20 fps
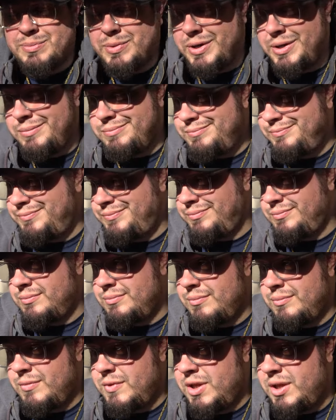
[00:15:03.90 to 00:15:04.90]
but
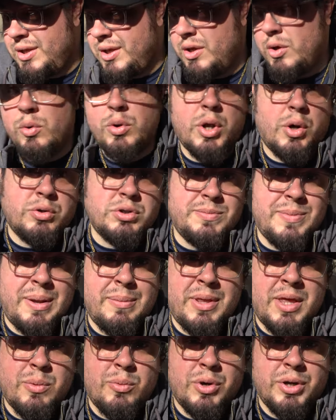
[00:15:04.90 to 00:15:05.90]
who knows,
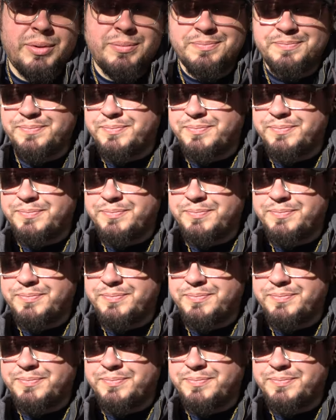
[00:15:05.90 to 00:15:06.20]
maybe they would.